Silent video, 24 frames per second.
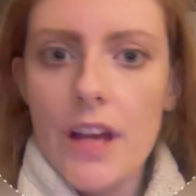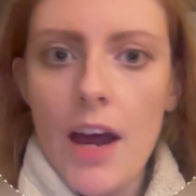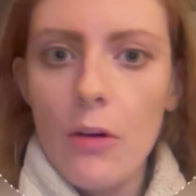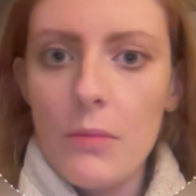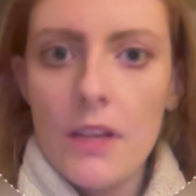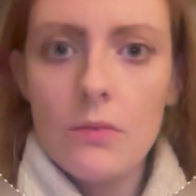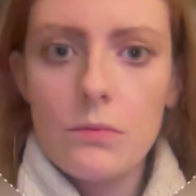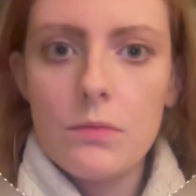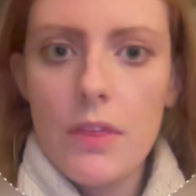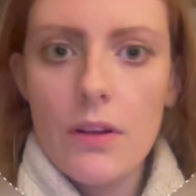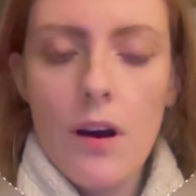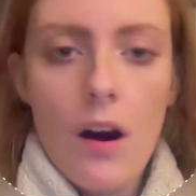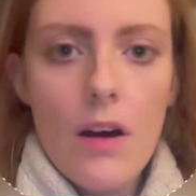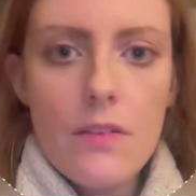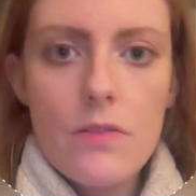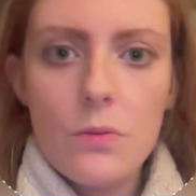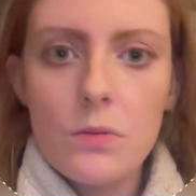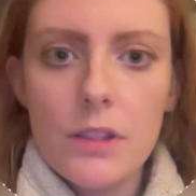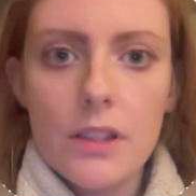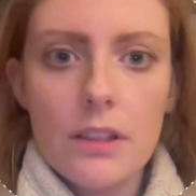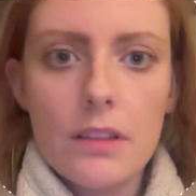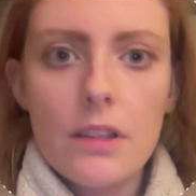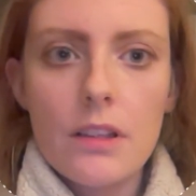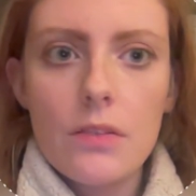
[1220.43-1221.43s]
I was just
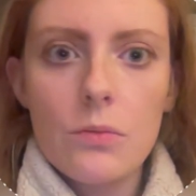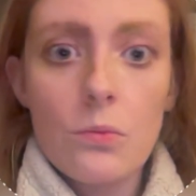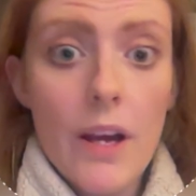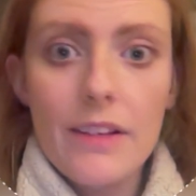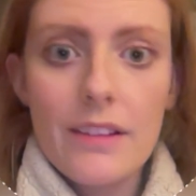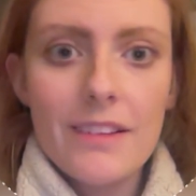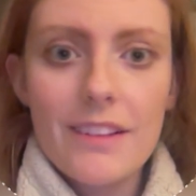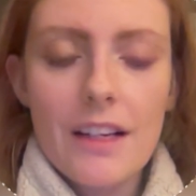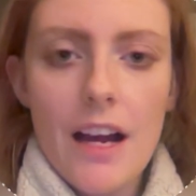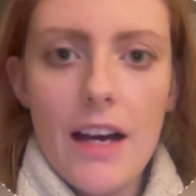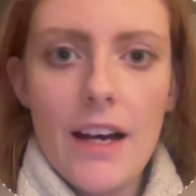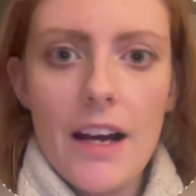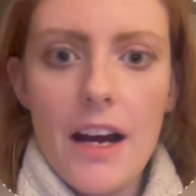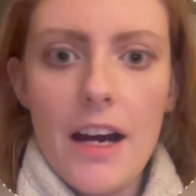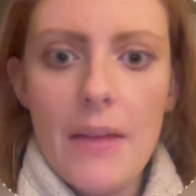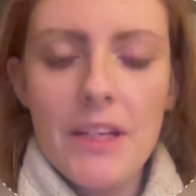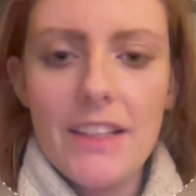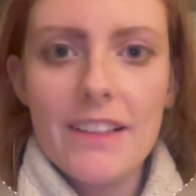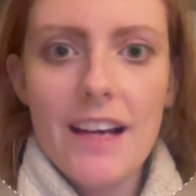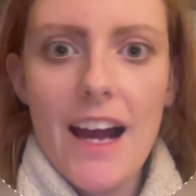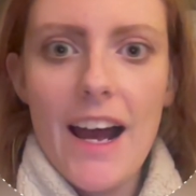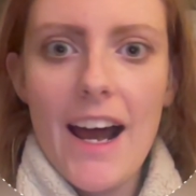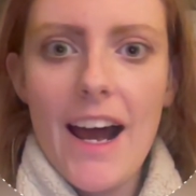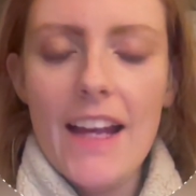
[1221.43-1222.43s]
improvising, and like,
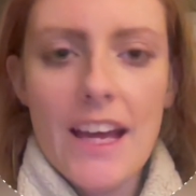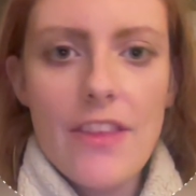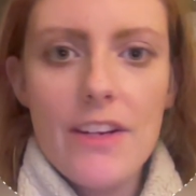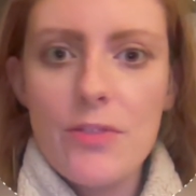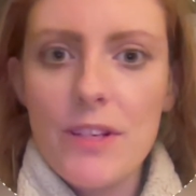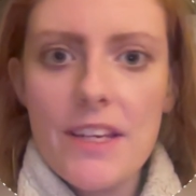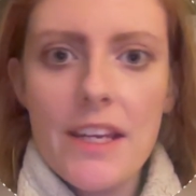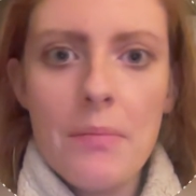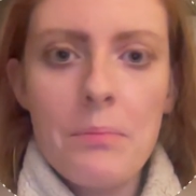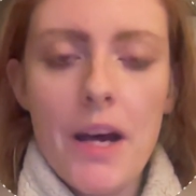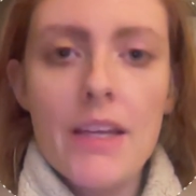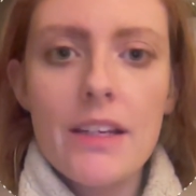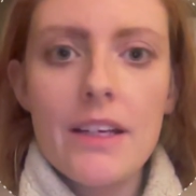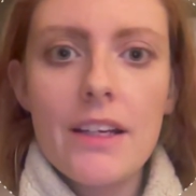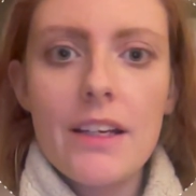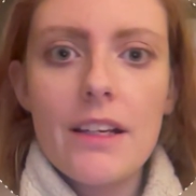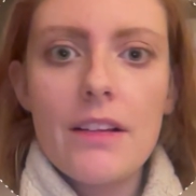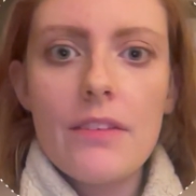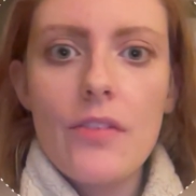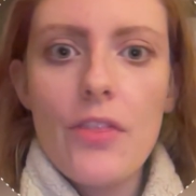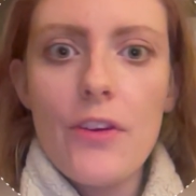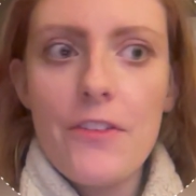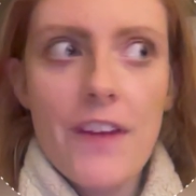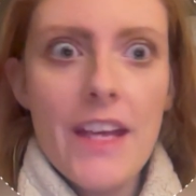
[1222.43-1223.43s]
I mean, you'll
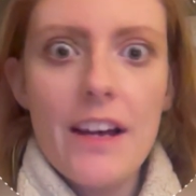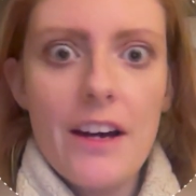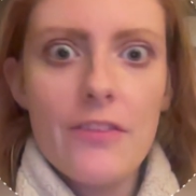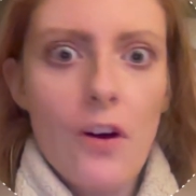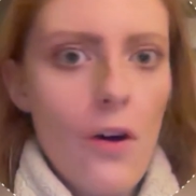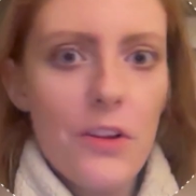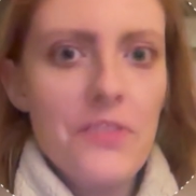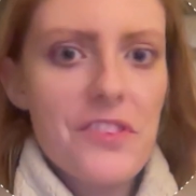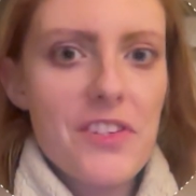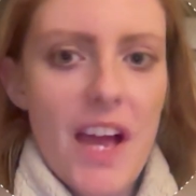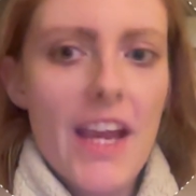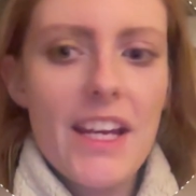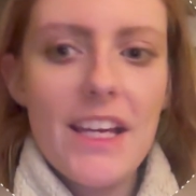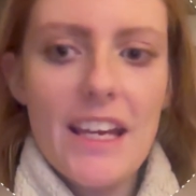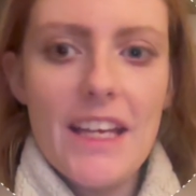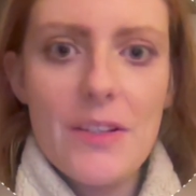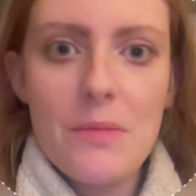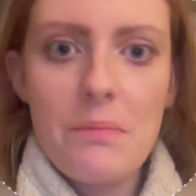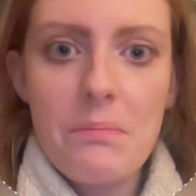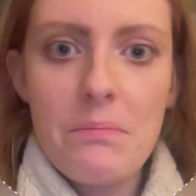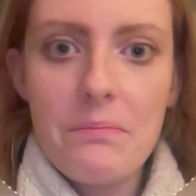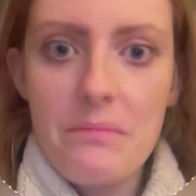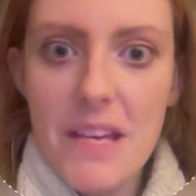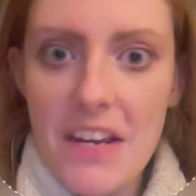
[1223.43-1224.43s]
see like my
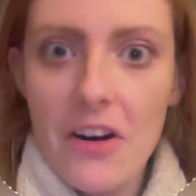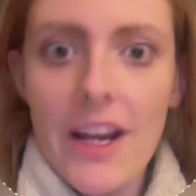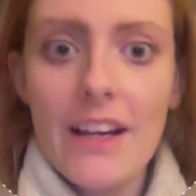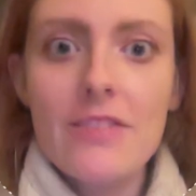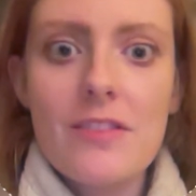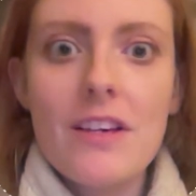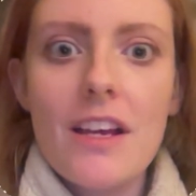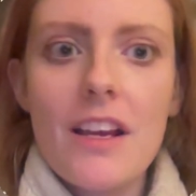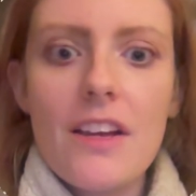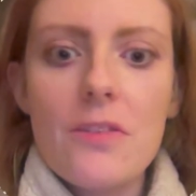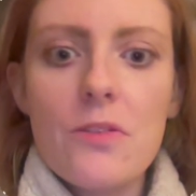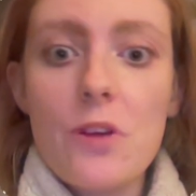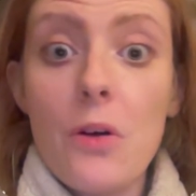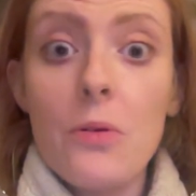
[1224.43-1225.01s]
hair is in a bun.